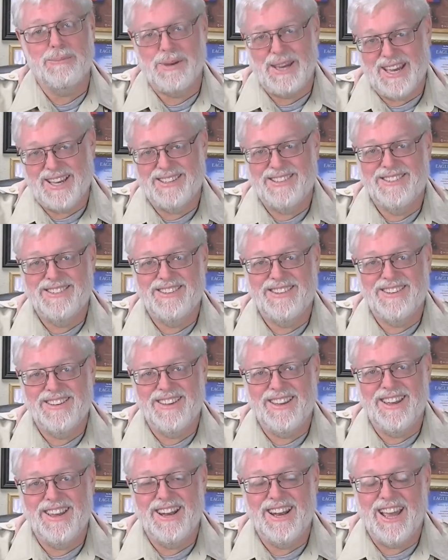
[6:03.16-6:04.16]
best,
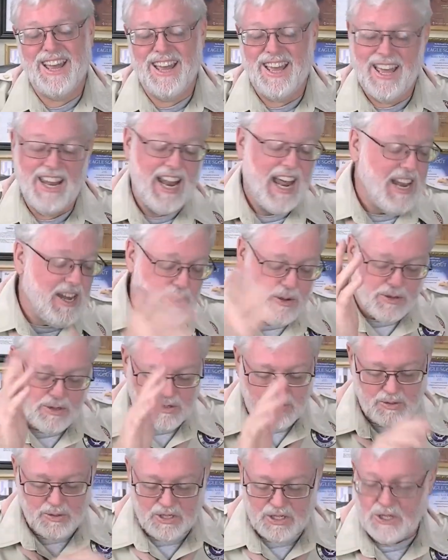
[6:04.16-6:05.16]
and I and I know
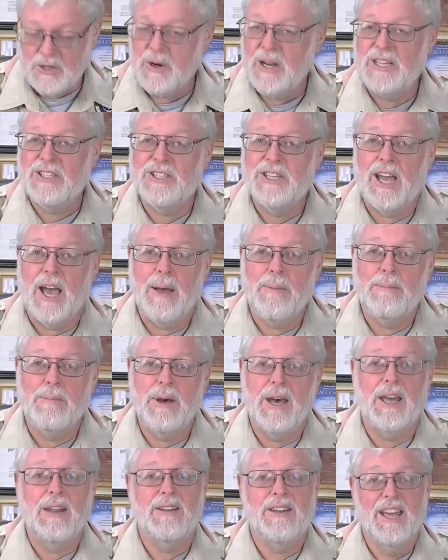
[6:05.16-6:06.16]
you're doing a great job,
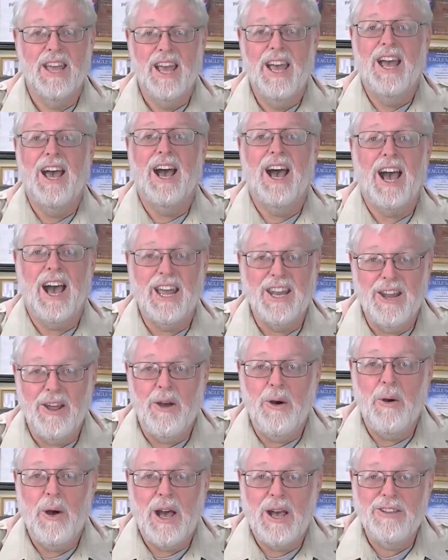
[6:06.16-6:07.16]
but I
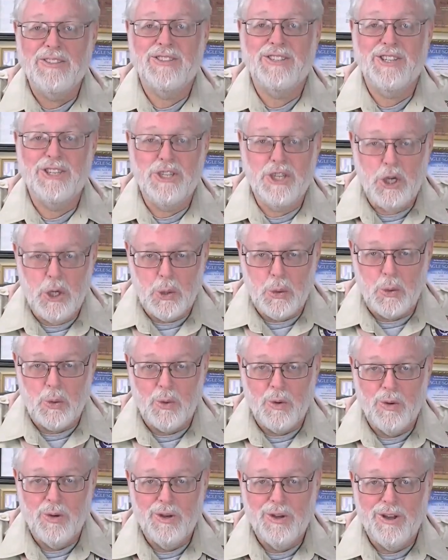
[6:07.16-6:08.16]
know I'll see
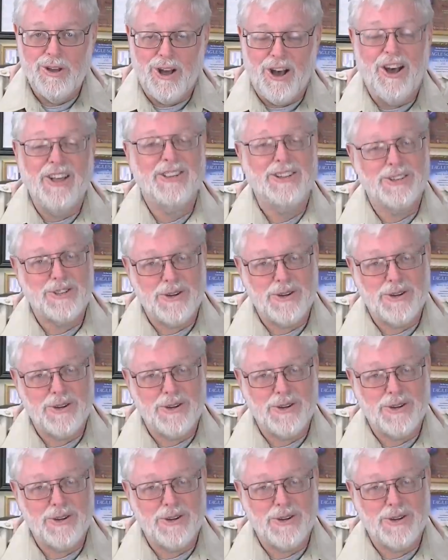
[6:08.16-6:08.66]
you on the